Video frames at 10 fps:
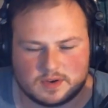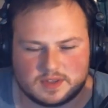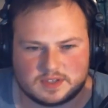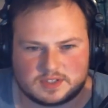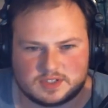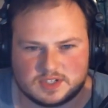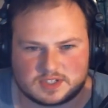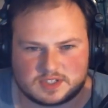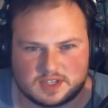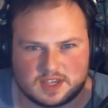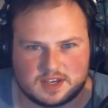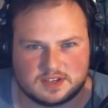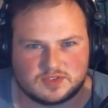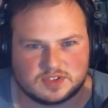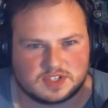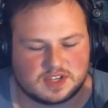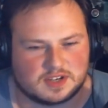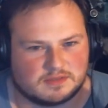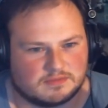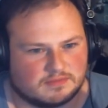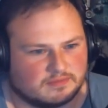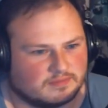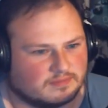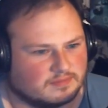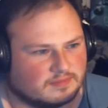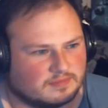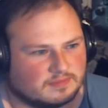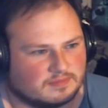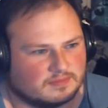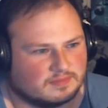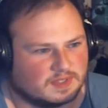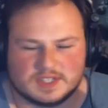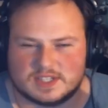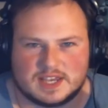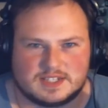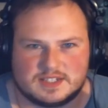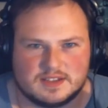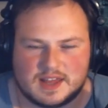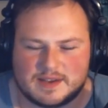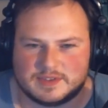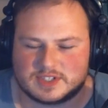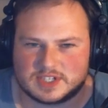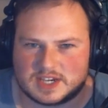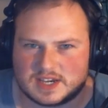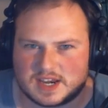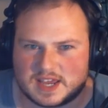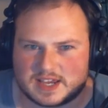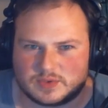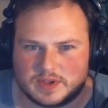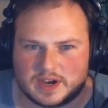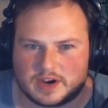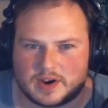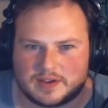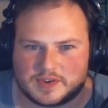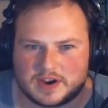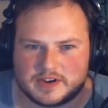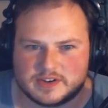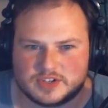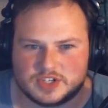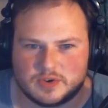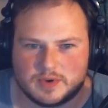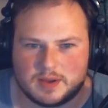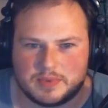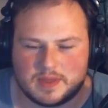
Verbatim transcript: Or this just to get interest in. Because I still haven't seen any actual aircraft carriers show